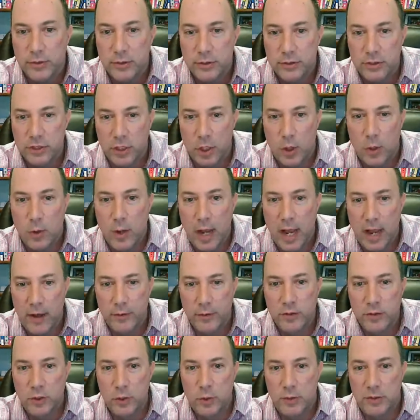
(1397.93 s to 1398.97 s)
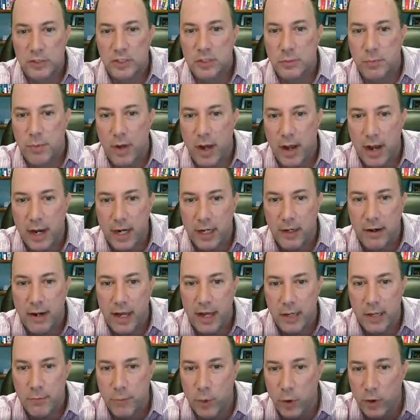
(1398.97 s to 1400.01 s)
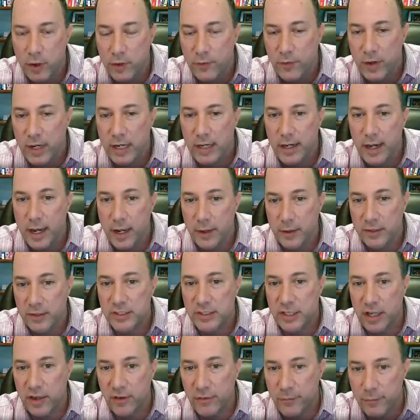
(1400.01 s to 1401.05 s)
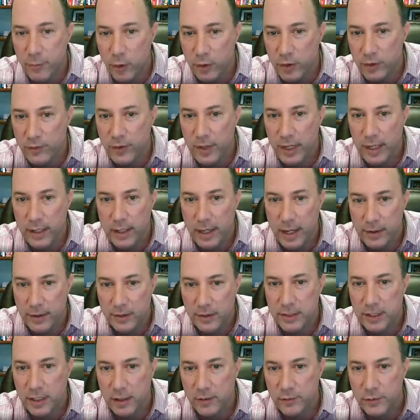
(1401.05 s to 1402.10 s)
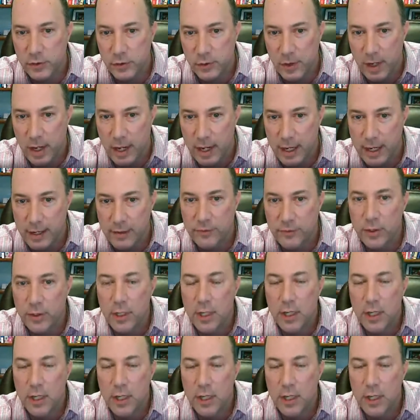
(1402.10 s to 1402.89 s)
So how to inspire, how to motivate, how to self-motivate, how to self-drive,